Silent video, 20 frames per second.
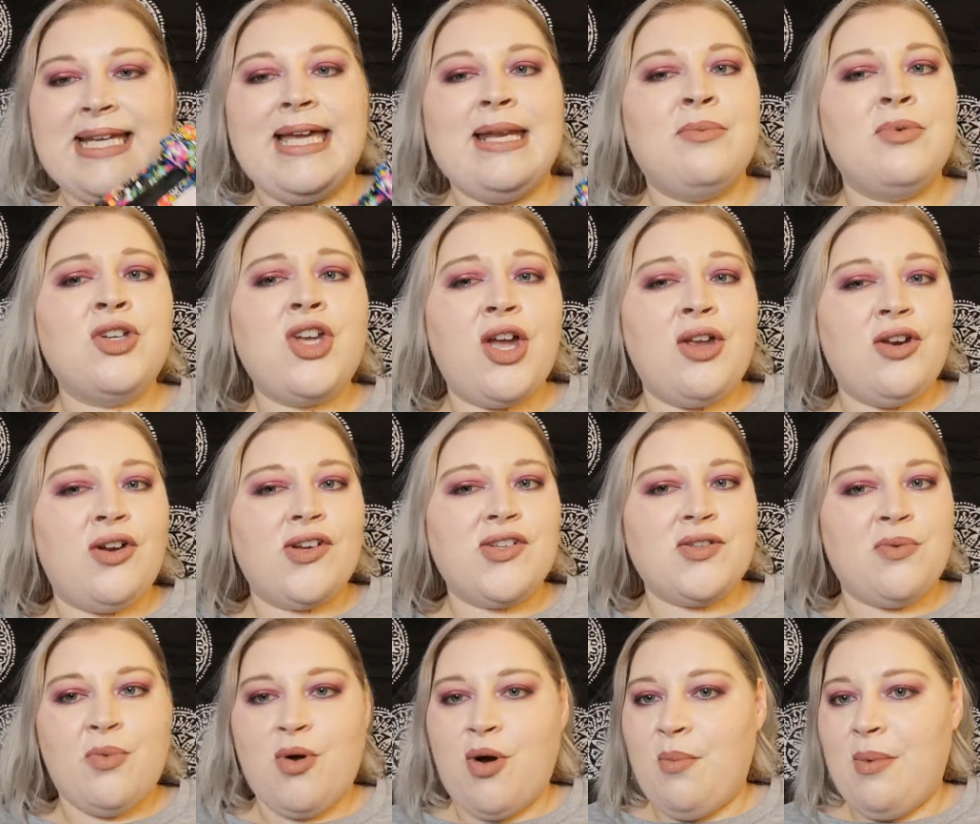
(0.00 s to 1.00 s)
It would go nice
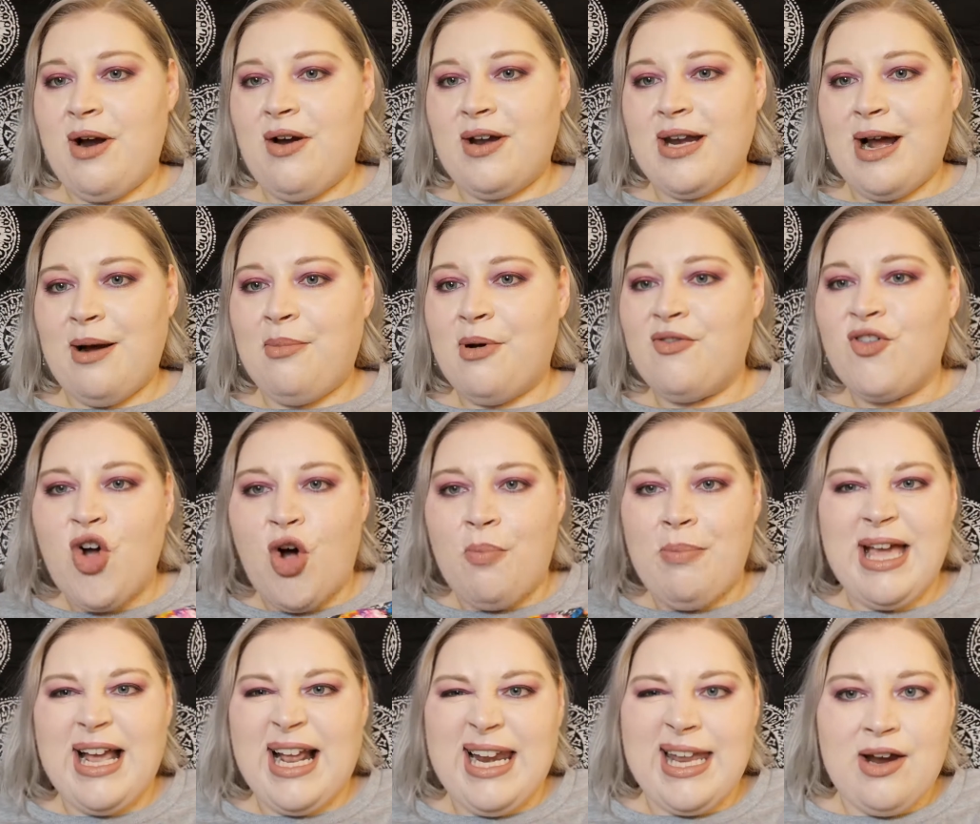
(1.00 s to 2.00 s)
on what I'm wearing now, but I've got a
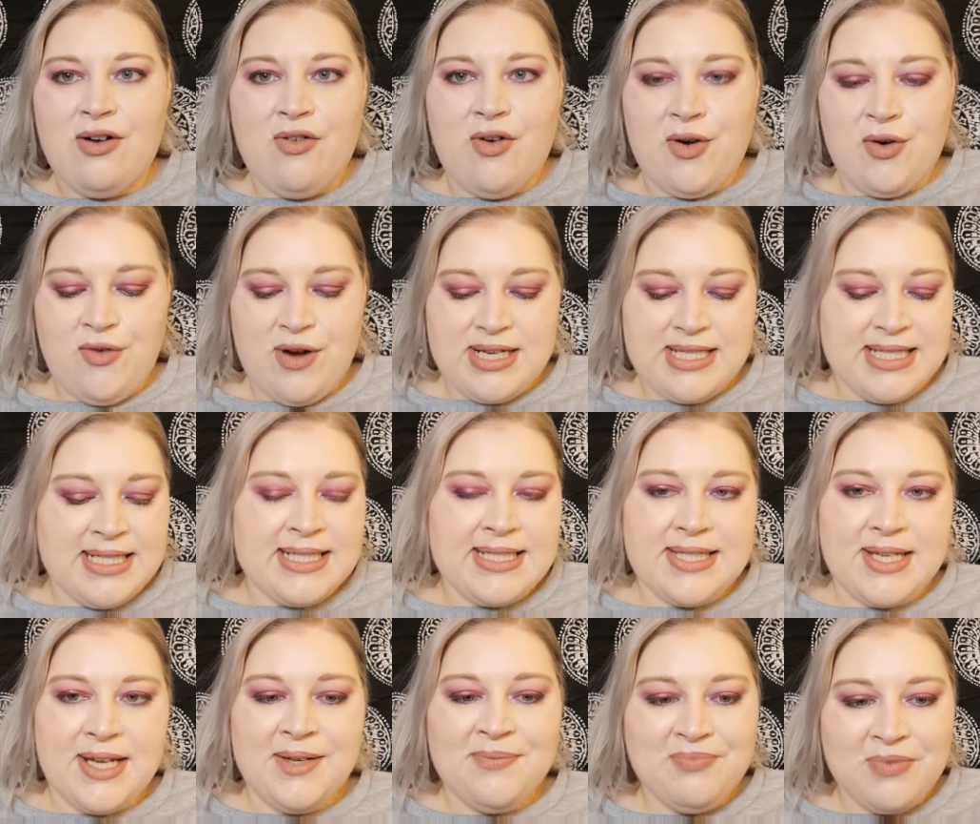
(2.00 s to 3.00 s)
bit of glitter on already.
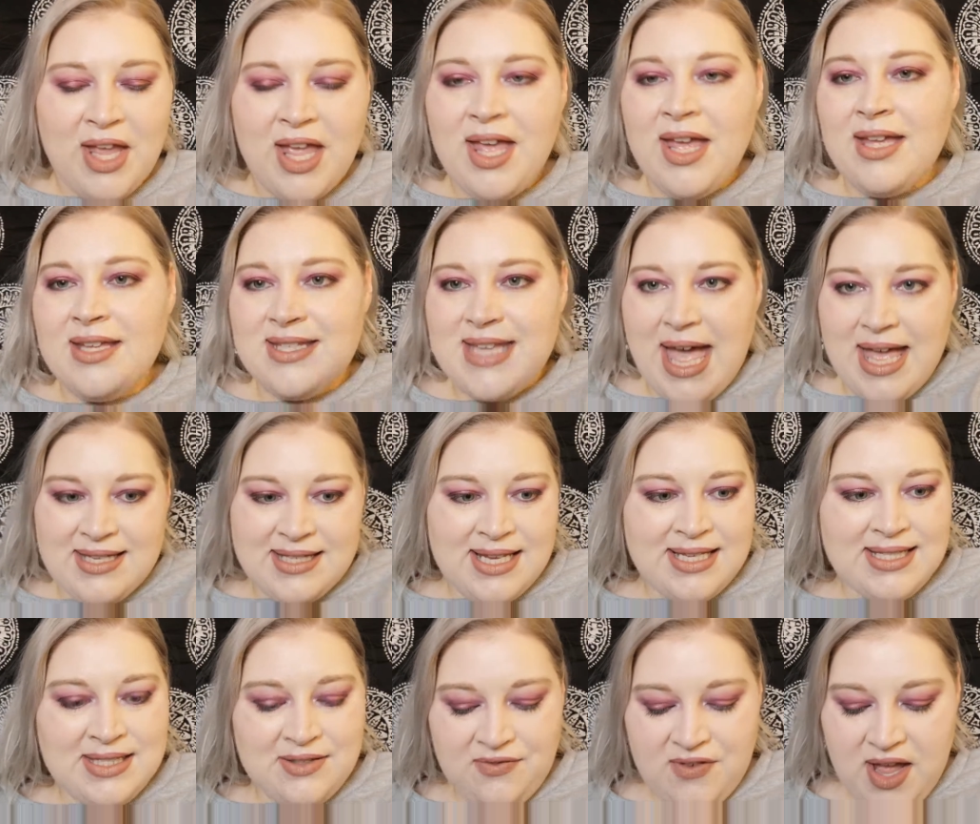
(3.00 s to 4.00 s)
So yeah, so
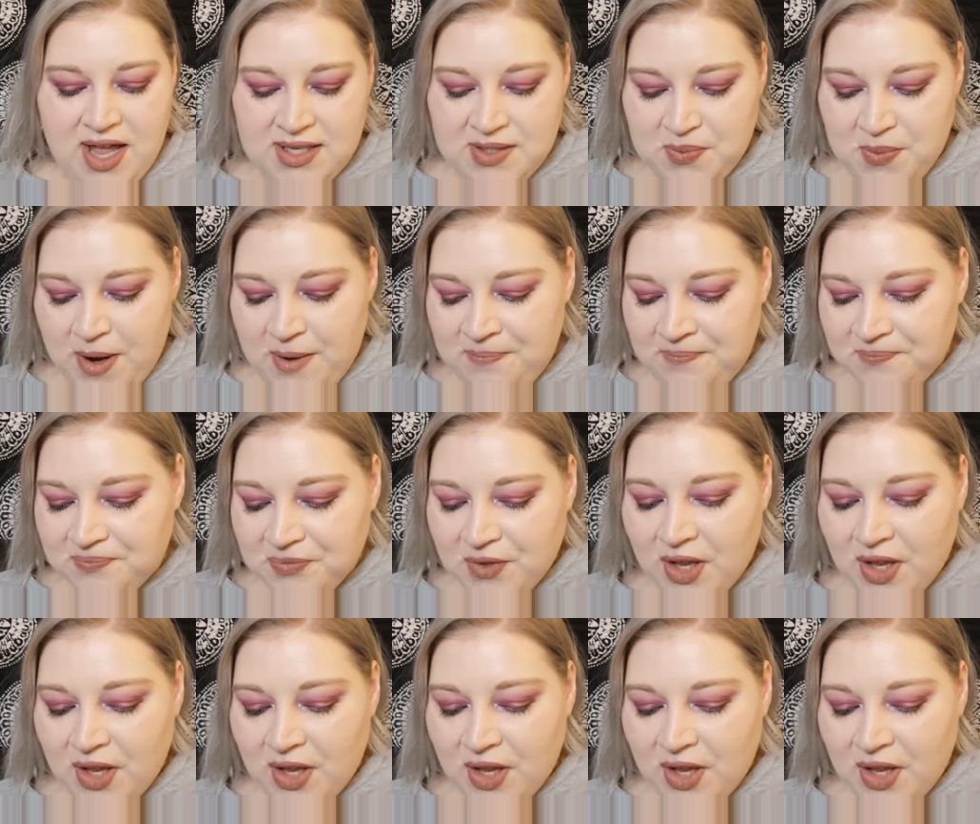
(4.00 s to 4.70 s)
that's the first one.